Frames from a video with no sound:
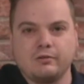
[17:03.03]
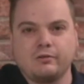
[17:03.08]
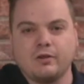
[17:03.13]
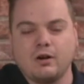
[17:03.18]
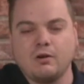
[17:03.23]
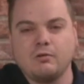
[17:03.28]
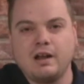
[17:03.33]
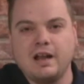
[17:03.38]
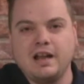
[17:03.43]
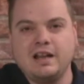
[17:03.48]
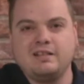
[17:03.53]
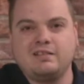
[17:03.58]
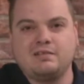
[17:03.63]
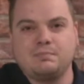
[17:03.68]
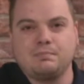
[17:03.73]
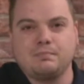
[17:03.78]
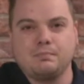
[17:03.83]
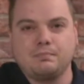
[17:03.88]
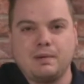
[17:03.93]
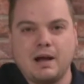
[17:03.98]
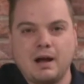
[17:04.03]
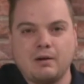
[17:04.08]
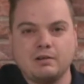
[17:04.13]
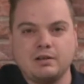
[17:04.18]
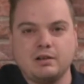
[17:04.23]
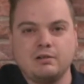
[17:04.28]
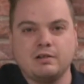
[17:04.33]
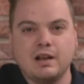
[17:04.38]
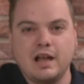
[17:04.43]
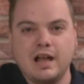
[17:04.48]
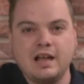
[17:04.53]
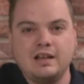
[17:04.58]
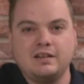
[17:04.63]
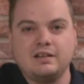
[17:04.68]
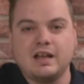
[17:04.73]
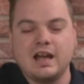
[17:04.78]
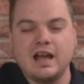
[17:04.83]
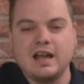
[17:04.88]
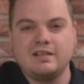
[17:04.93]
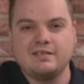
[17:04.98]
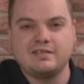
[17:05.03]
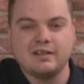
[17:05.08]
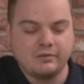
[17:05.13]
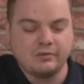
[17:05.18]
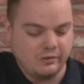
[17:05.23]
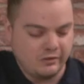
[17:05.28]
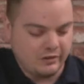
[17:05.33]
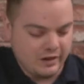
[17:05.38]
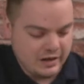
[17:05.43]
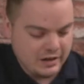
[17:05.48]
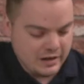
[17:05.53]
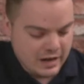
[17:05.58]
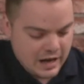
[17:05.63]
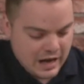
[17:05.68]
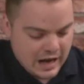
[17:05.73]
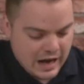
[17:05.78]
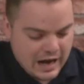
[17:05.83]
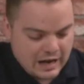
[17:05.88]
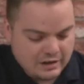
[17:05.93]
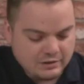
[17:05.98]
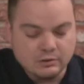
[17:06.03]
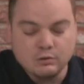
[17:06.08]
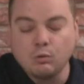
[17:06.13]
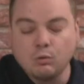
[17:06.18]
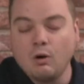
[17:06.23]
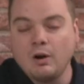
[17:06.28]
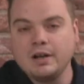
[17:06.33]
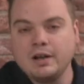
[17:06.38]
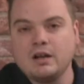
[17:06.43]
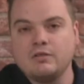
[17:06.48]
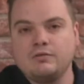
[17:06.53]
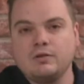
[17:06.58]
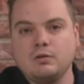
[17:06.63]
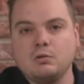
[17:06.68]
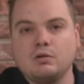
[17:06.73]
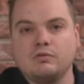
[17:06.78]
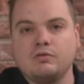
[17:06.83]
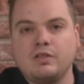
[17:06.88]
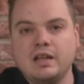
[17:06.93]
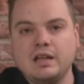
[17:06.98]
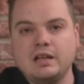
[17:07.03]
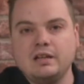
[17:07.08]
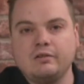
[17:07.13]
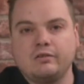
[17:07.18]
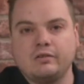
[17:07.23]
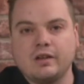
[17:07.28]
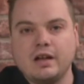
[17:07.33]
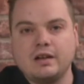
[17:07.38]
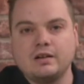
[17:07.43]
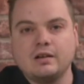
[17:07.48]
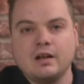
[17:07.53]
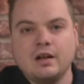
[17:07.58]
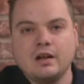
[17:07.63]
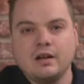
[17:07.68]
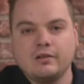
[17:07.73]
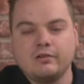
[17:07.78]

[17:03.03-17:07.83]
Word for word: So each power unit in the HST had quite a few of these in